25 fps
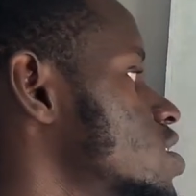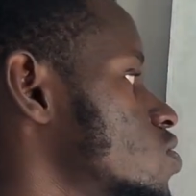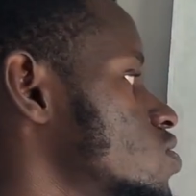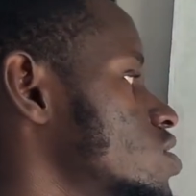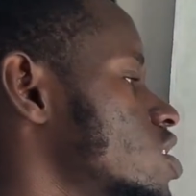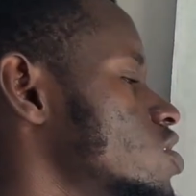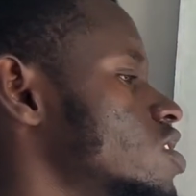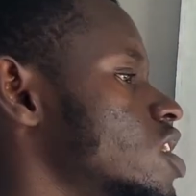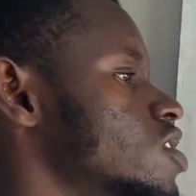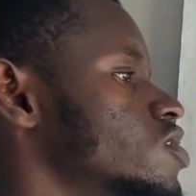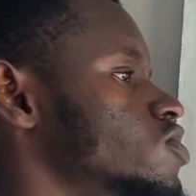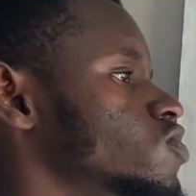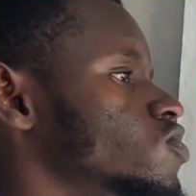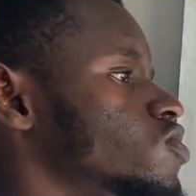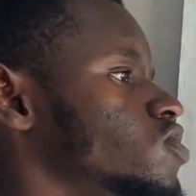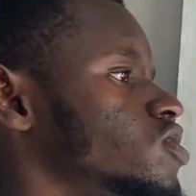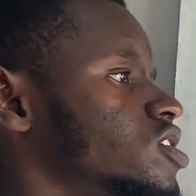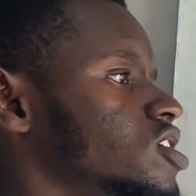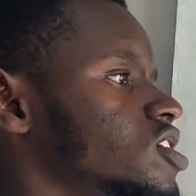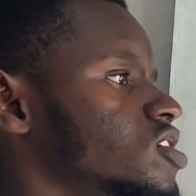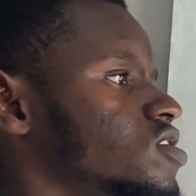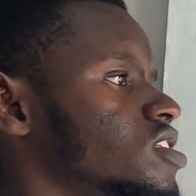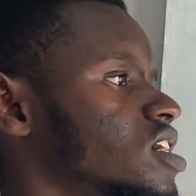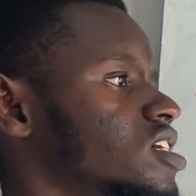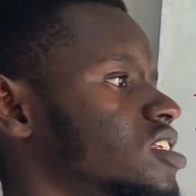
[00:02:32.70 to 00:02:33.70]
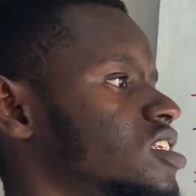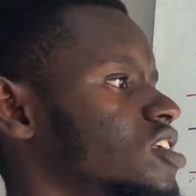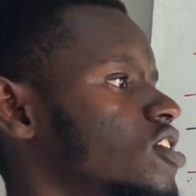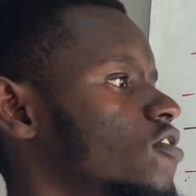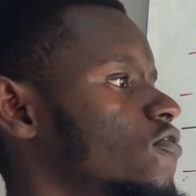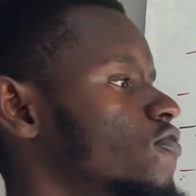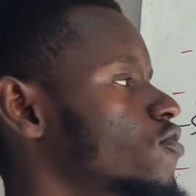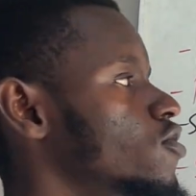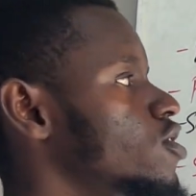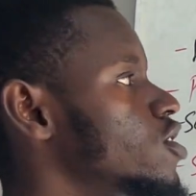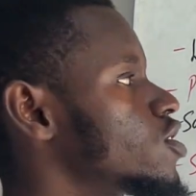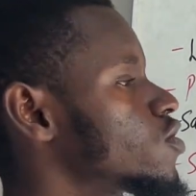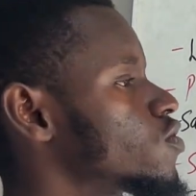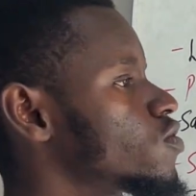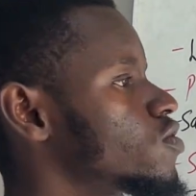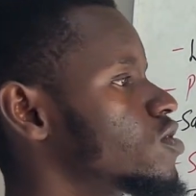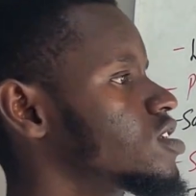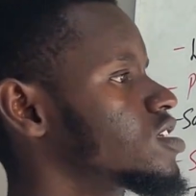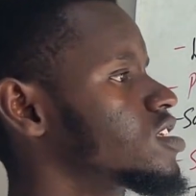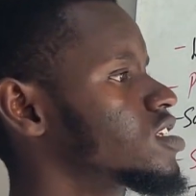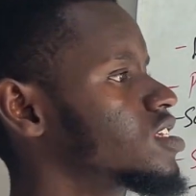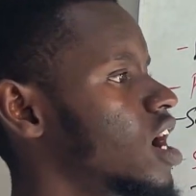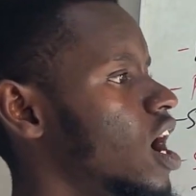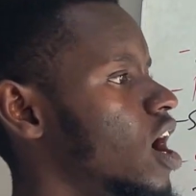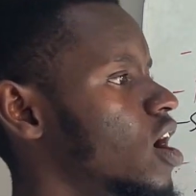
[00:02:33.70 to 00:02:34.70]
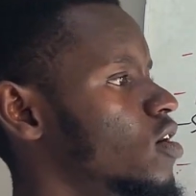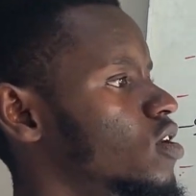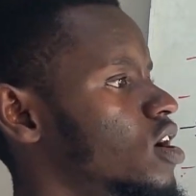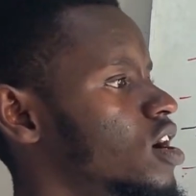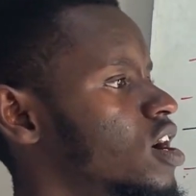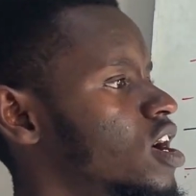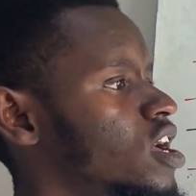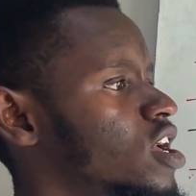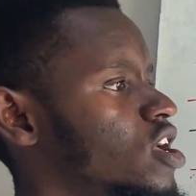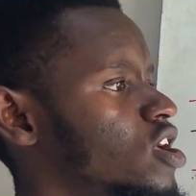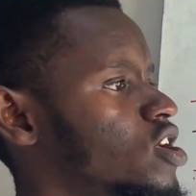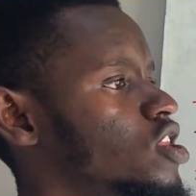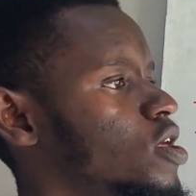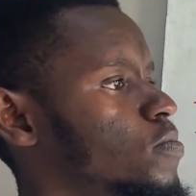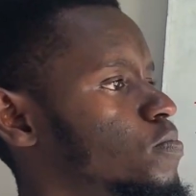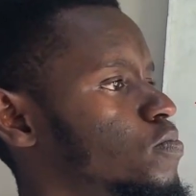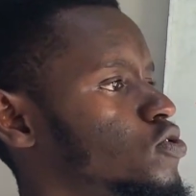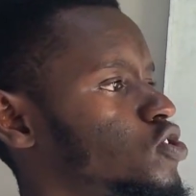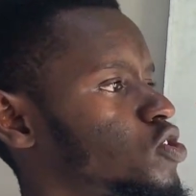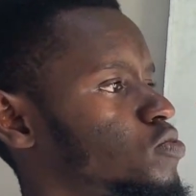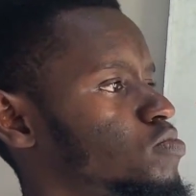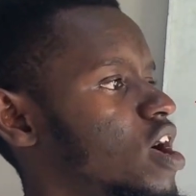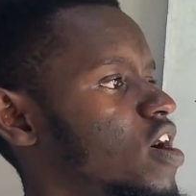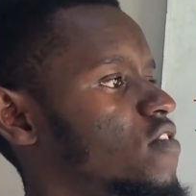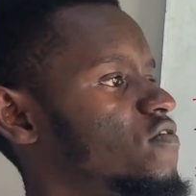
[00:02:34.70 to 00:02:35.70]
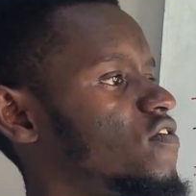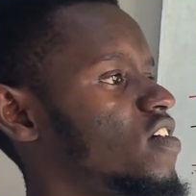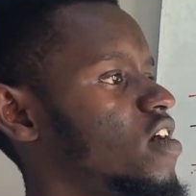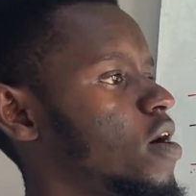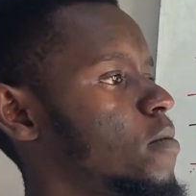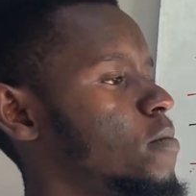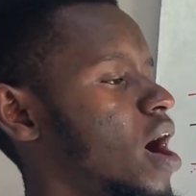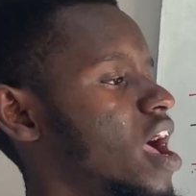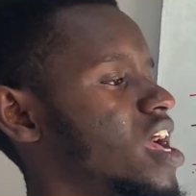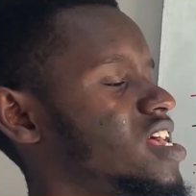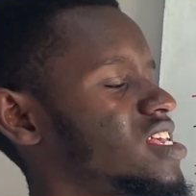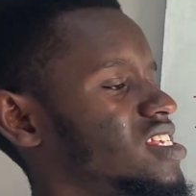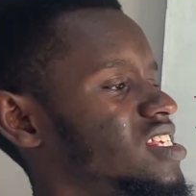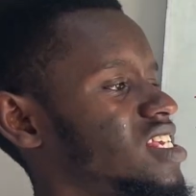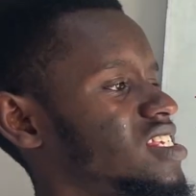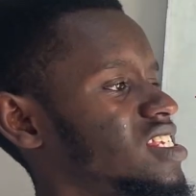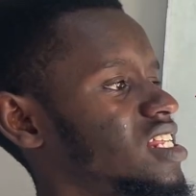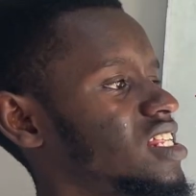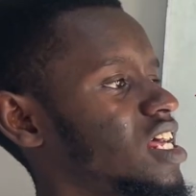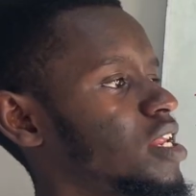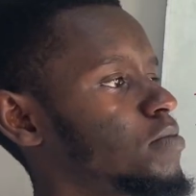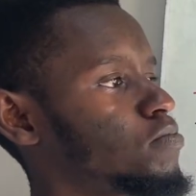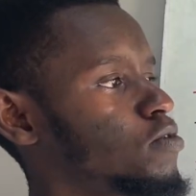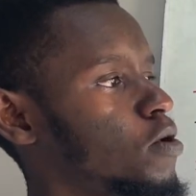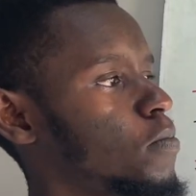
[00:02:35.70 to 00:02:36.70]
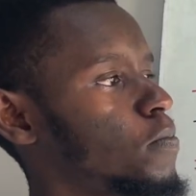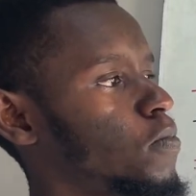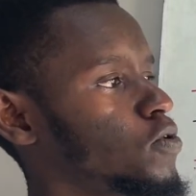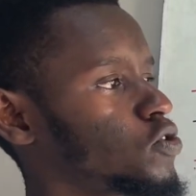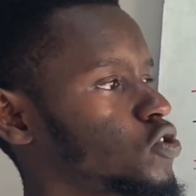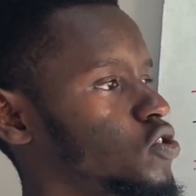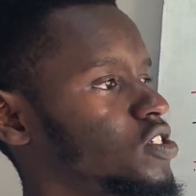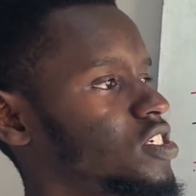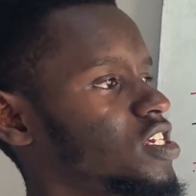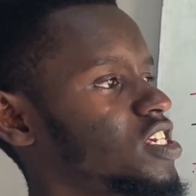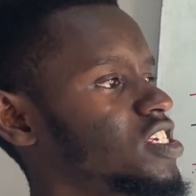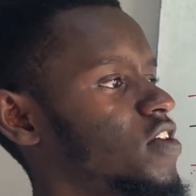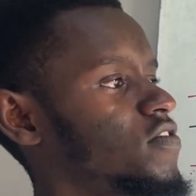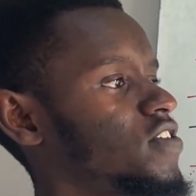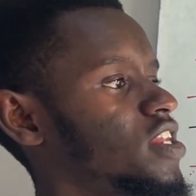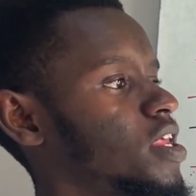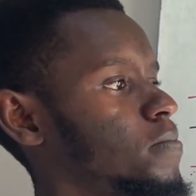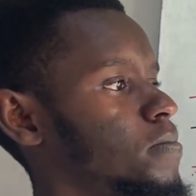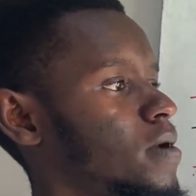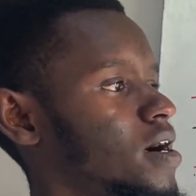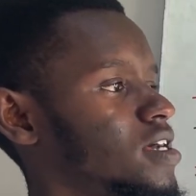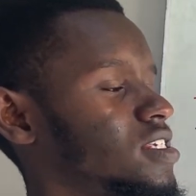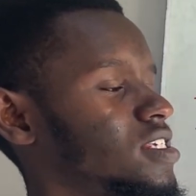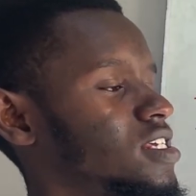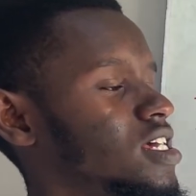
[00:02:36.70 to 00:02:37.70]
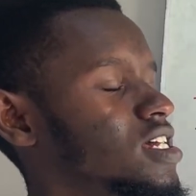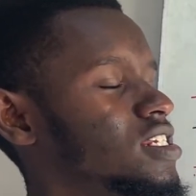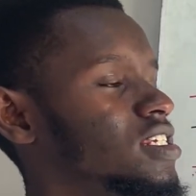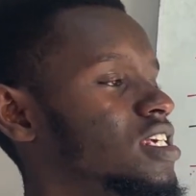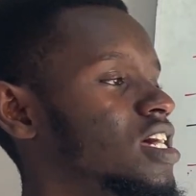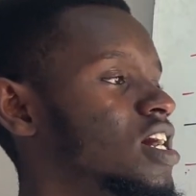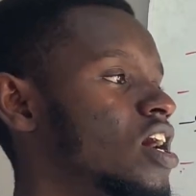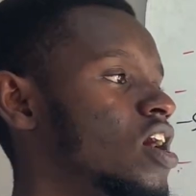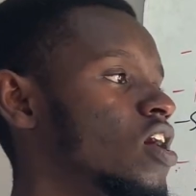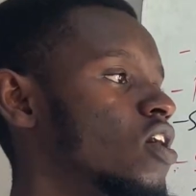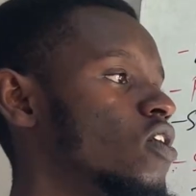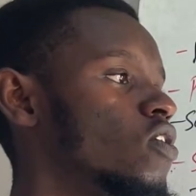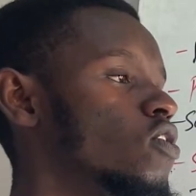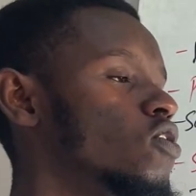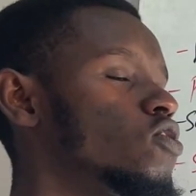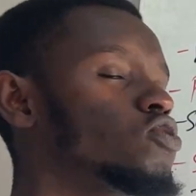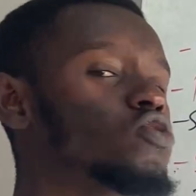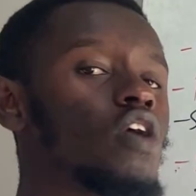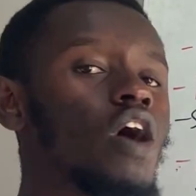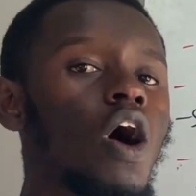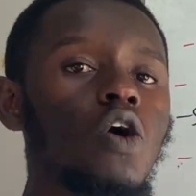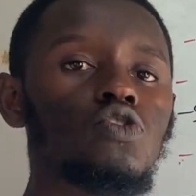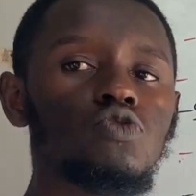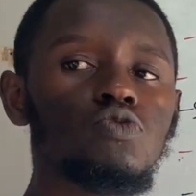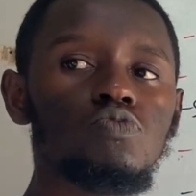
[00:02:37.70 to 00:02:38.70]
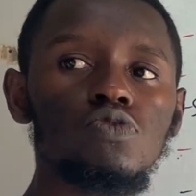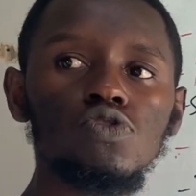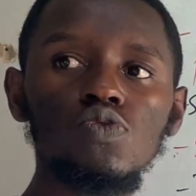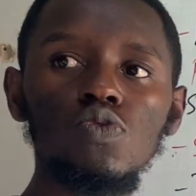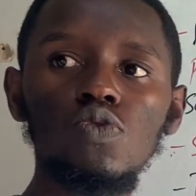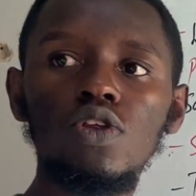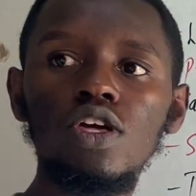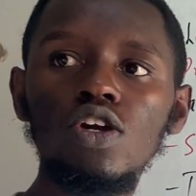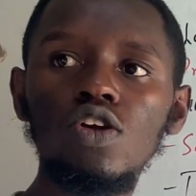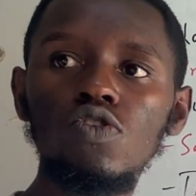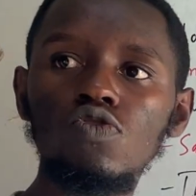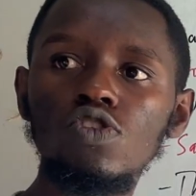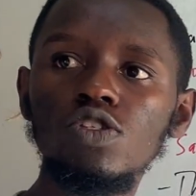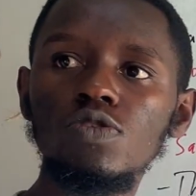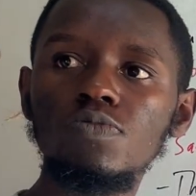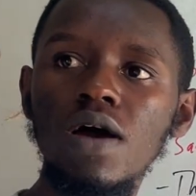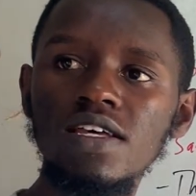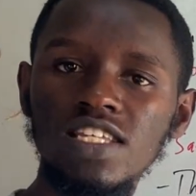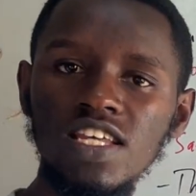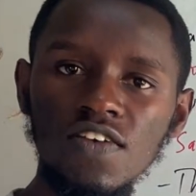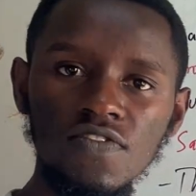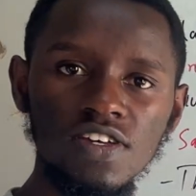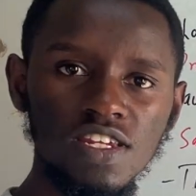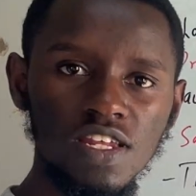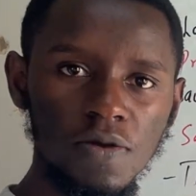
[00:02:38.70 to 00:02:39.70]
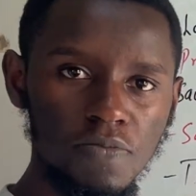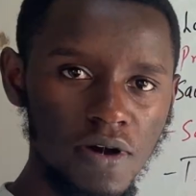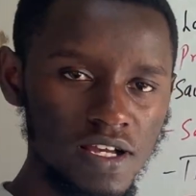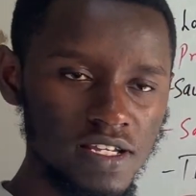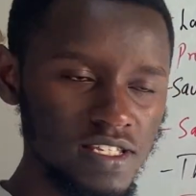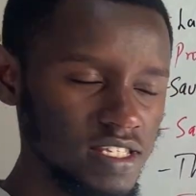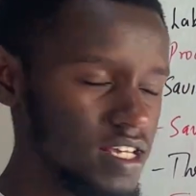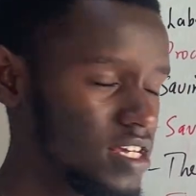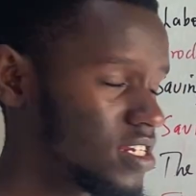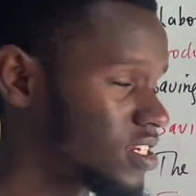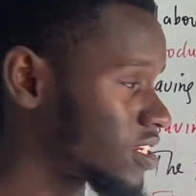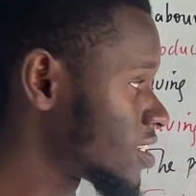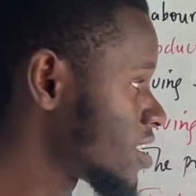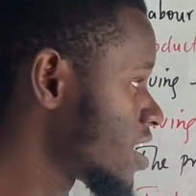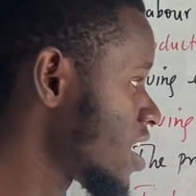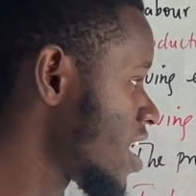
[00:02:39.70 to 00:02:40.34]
a constant change to scale, that if you increase inputs by certain proportion, say 70%, also output will increase by 70%.